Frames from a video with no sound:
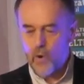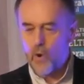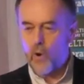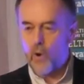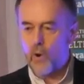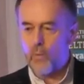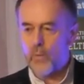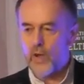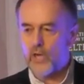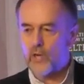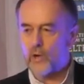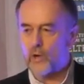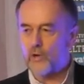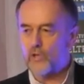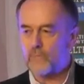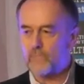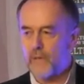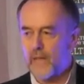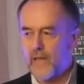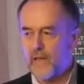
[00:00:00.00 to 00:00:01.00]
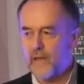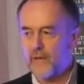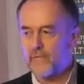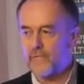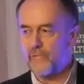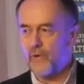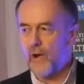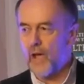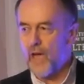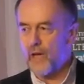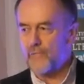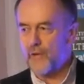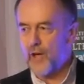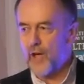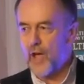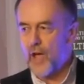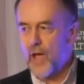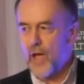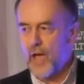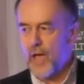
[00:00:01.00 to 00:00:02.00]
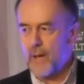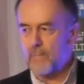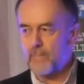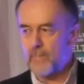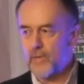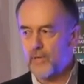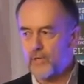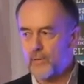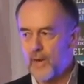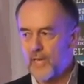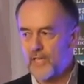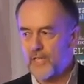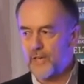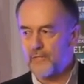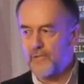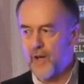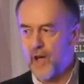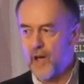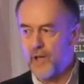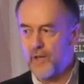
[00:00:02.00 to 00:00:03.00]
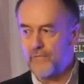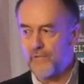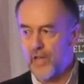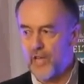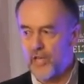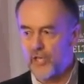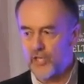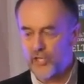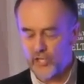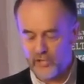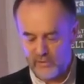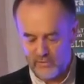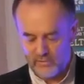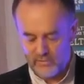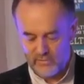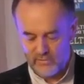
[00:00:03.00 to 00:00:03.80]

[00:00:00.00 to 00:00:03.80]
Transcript: or we could be forever M25-ish.